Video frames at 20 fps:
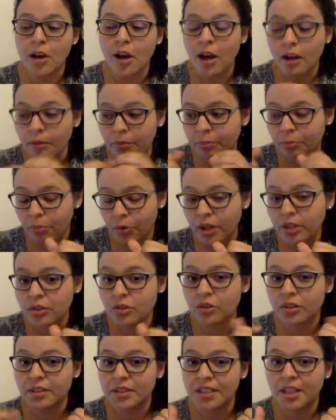of
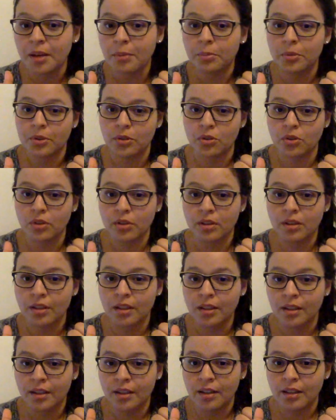pressure and temperature,
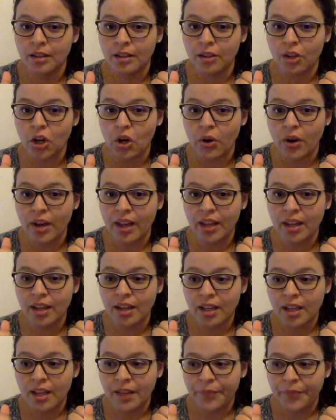all right?
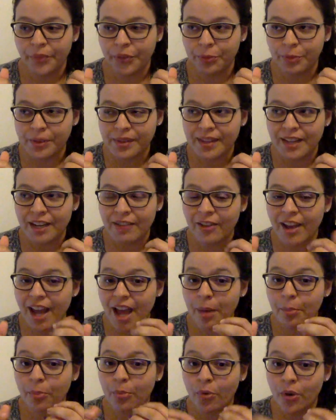This means that if I
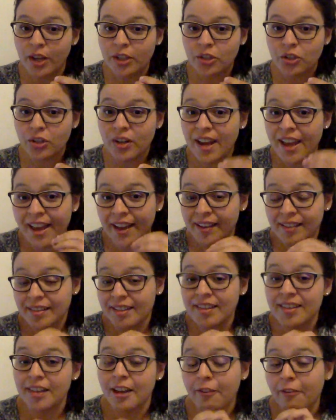have pressure, X
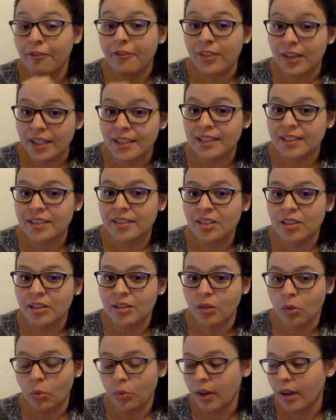is not fixed,
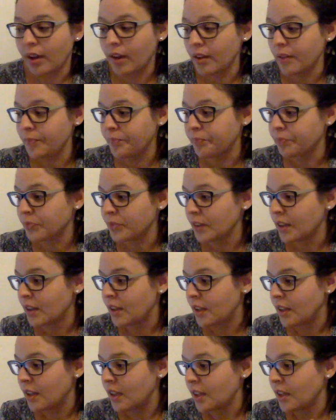okay?
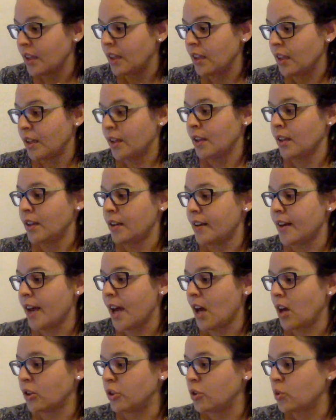
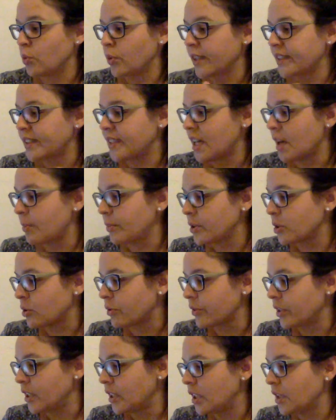Now, 2 examples
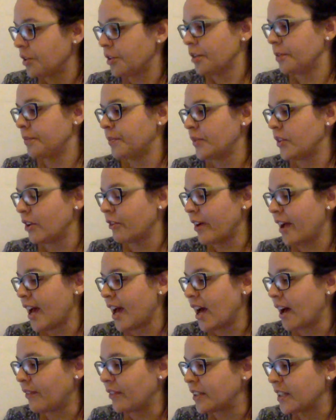over here. If I
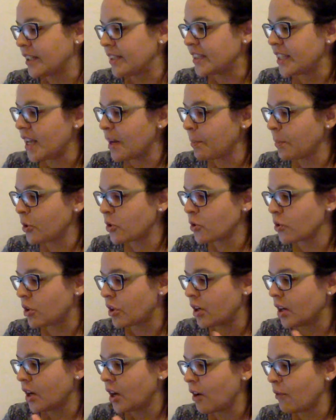have the
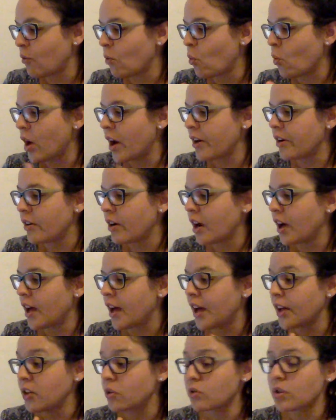temperature of water
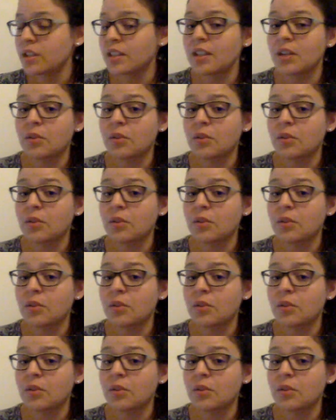100